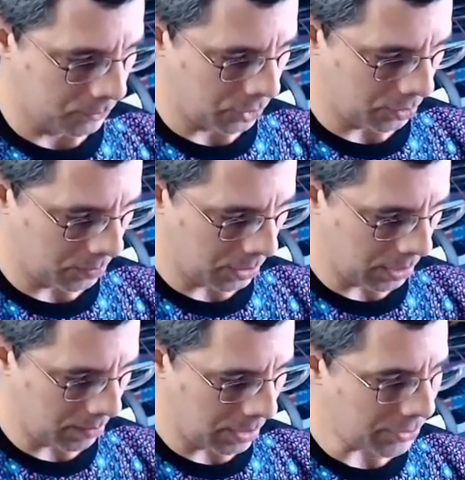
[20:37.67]
something
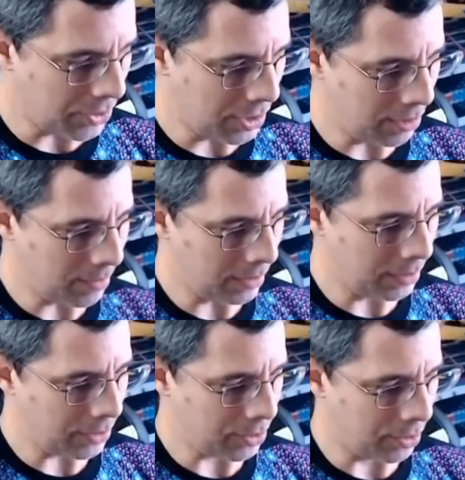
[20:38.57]
I'm not seeing on my
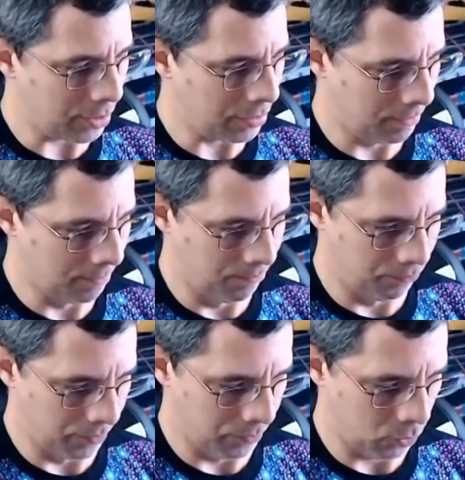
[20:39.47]
list here,
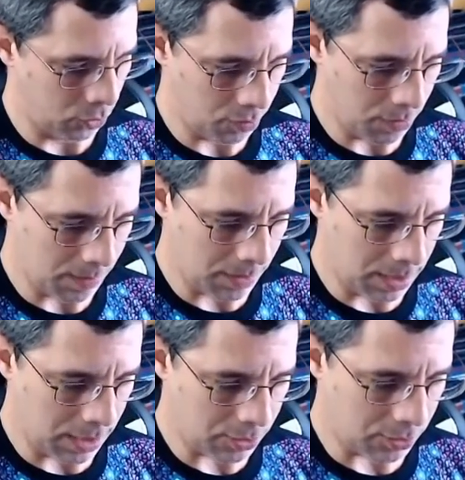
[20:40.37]
which might be
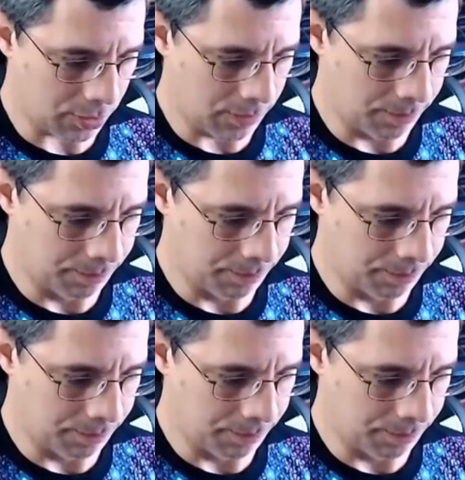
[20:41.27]
an extra.